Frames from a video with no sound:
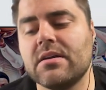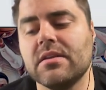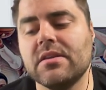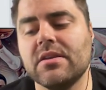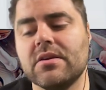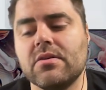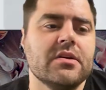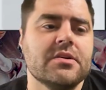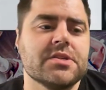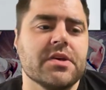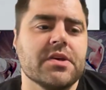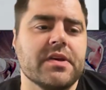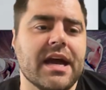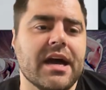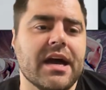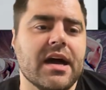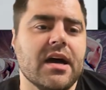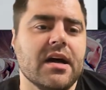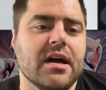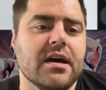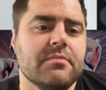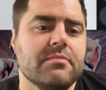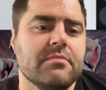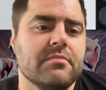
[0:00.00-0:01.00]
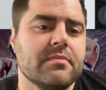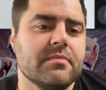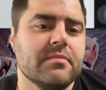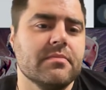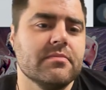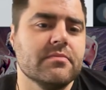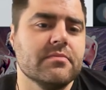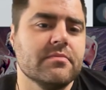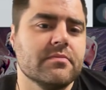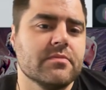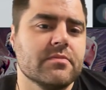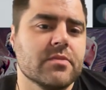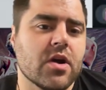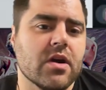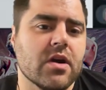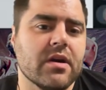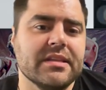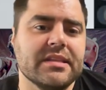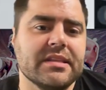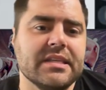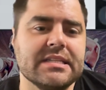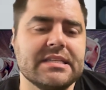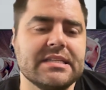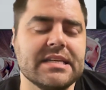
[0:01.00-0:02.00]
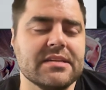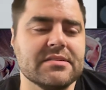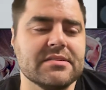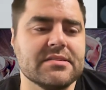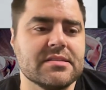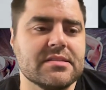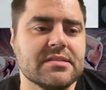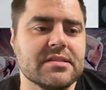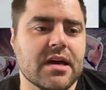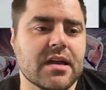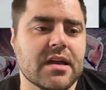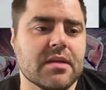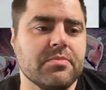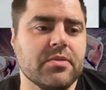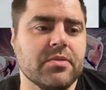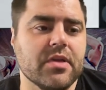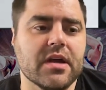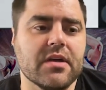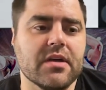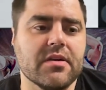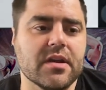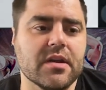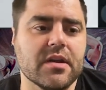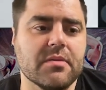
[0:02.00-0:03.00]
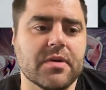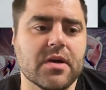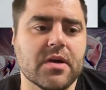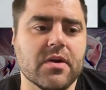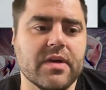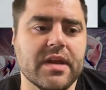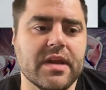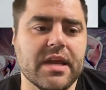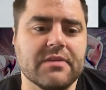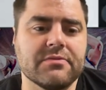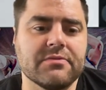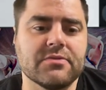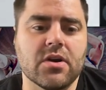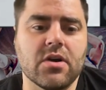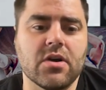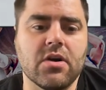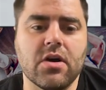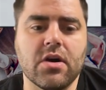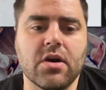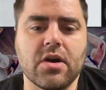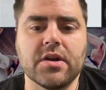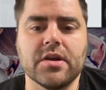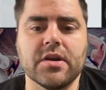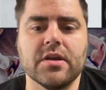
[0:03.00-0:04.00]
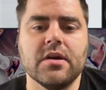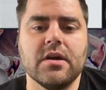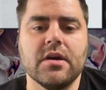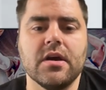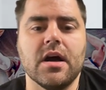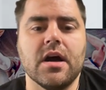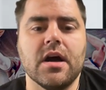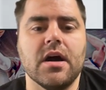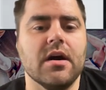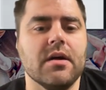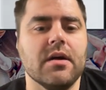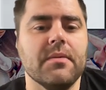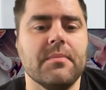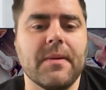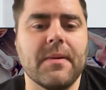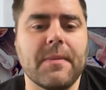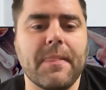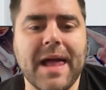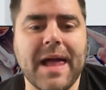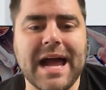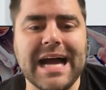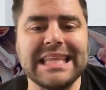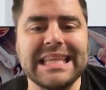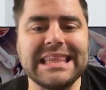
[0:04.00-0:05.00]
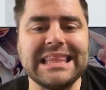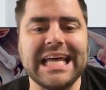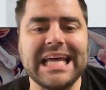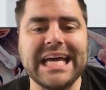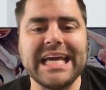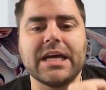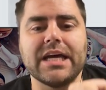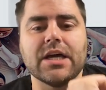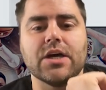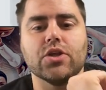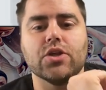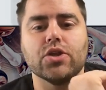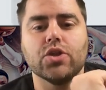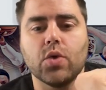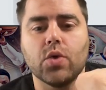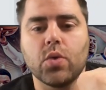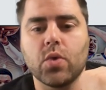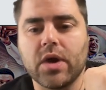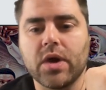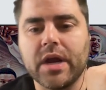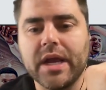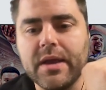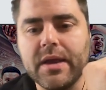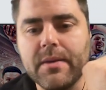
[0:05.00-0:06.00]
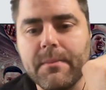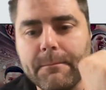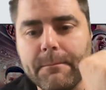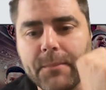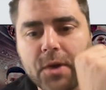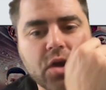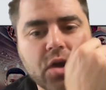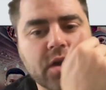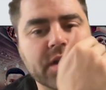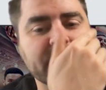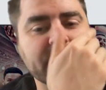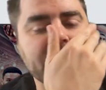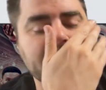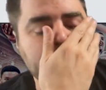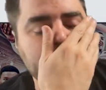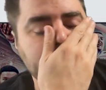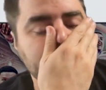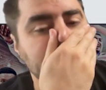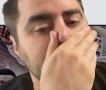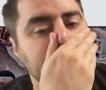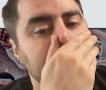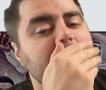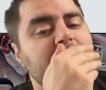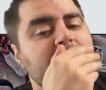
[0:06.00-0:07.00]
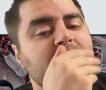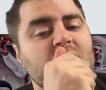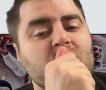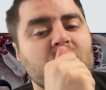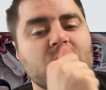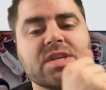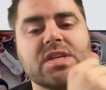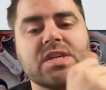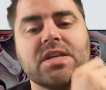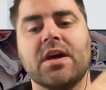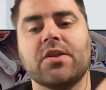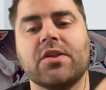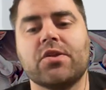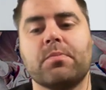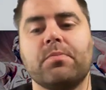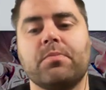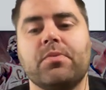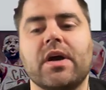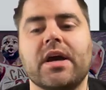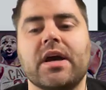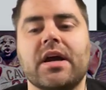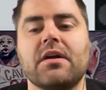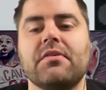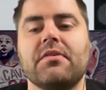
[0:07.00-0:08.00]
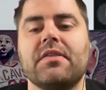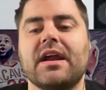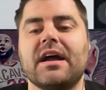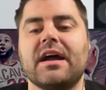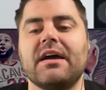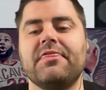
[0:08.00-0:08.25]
a little. So yeah, Karl Anthony Towns is not a player that I'm going after hard. I like Lauri Markkanen, who's another player that I